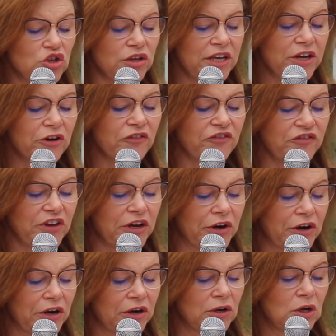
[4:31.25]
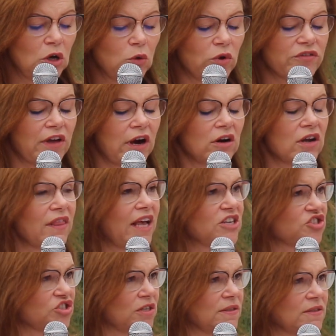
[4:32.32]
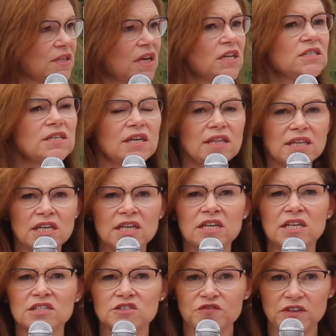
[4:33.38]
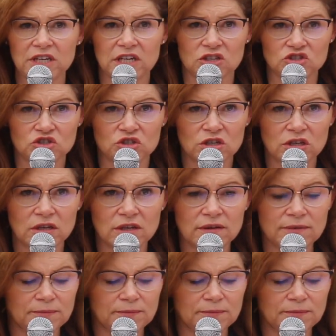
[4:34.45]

to interfere with our elections until it is finished.